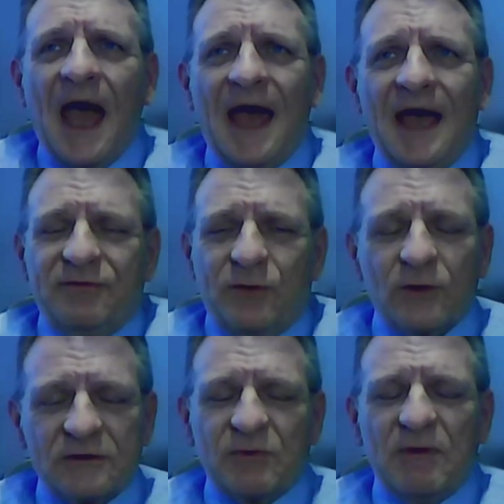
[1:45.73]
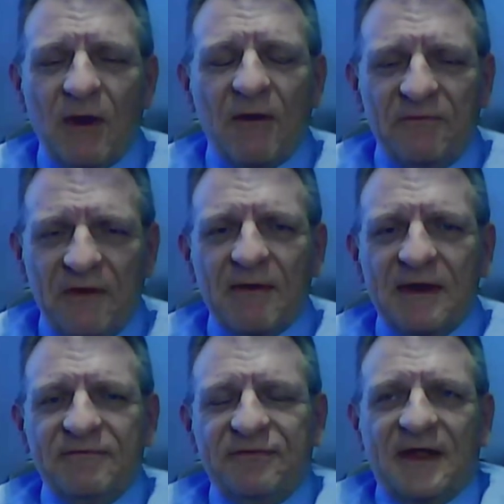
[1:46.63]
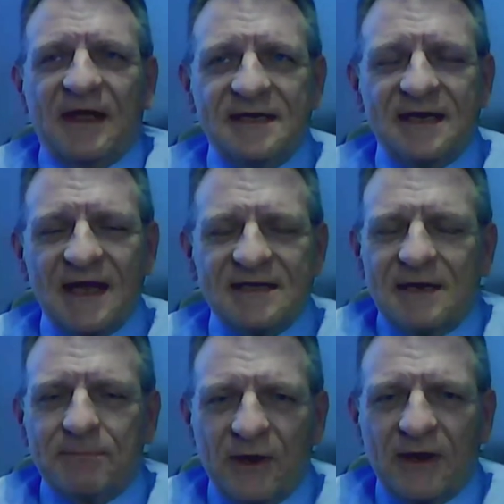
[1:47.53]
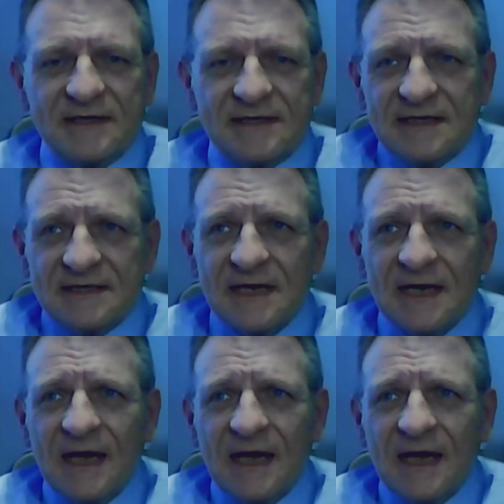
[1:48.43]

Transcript: and of course we've got very inflated asset prices.